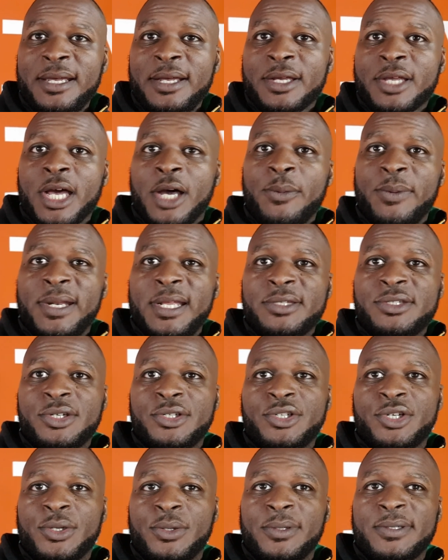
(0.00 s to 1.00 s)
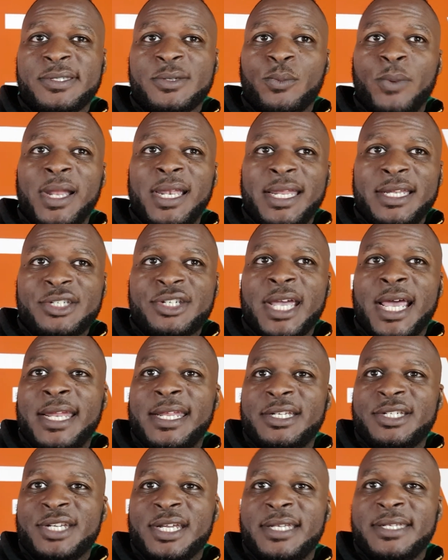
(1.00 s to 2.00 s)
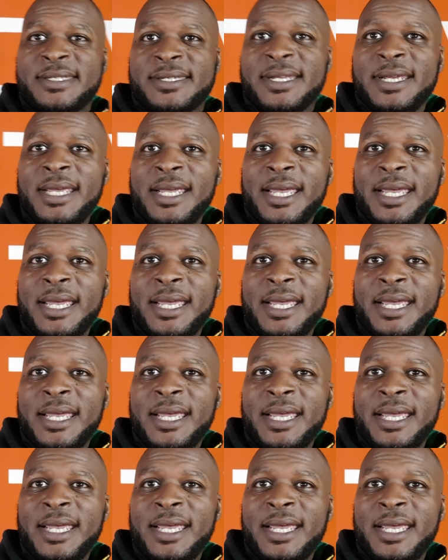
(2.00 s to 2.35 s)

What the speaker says: going into duels, winning challenges,